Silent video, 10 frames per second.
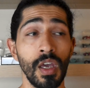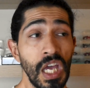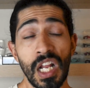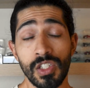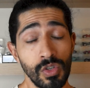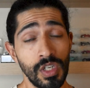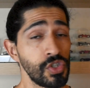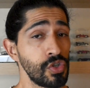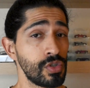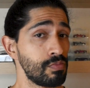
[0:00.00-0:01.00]
And also
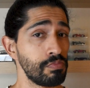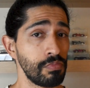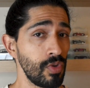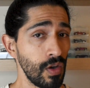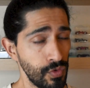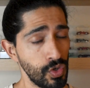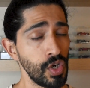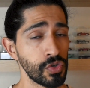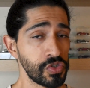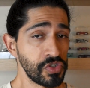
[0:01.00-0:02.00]
there's just a few
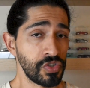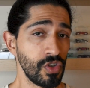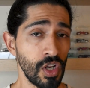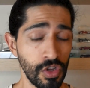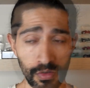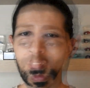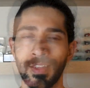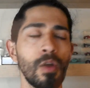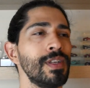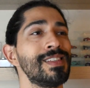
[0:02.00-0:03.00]
heroes, there's not a lot.
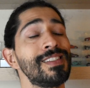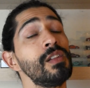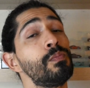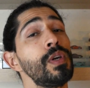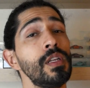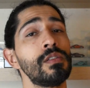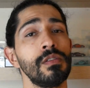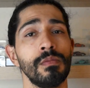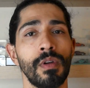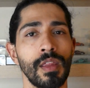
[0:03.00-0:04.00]
Now it's still pretty
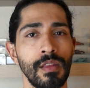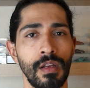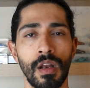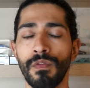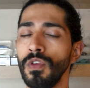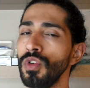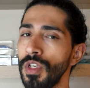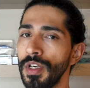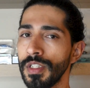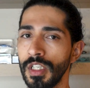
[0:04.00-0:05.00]
soon, but I think that in a few
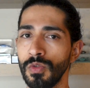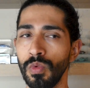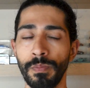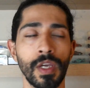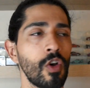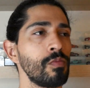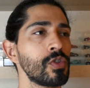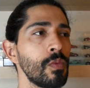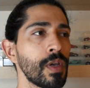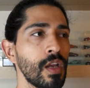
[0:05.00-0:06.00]
years this will become
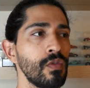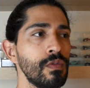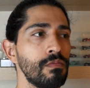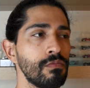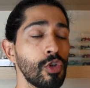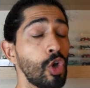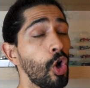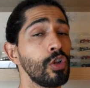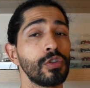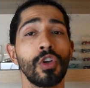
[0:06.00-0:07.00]
some kind of
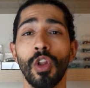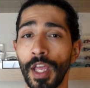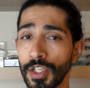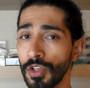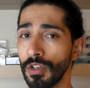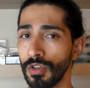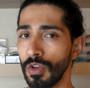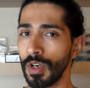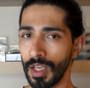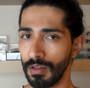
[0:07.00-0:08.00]
cult collection, you
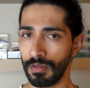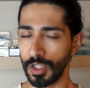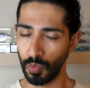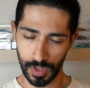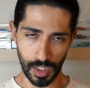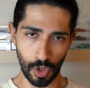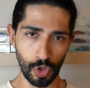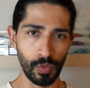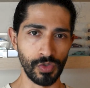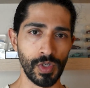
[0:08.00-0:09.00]
know, like these ones that
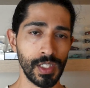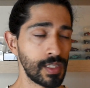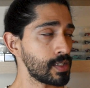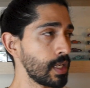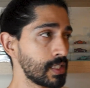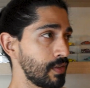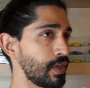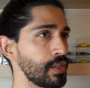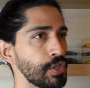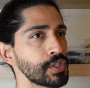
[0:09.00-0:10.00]
Hot Wheels releases like
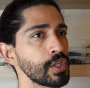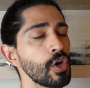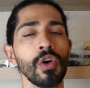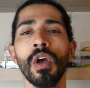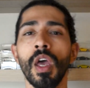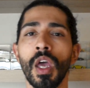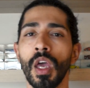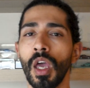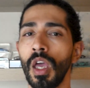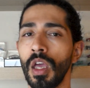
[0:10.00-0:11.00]
several years ago,
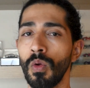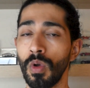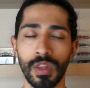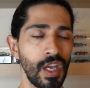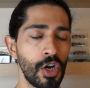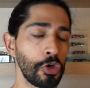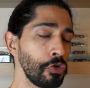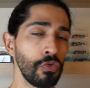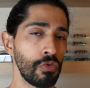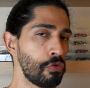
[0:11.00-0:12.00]
and when they are
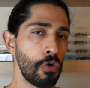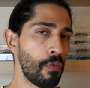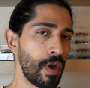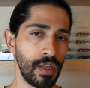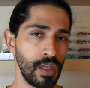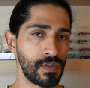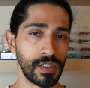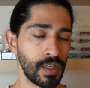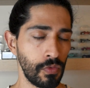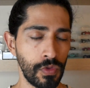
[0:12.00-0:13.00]
new nobody gives a
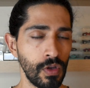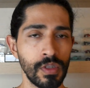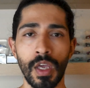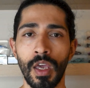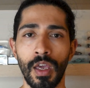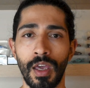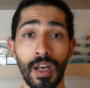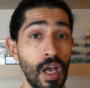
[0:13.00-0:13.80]
second thought, and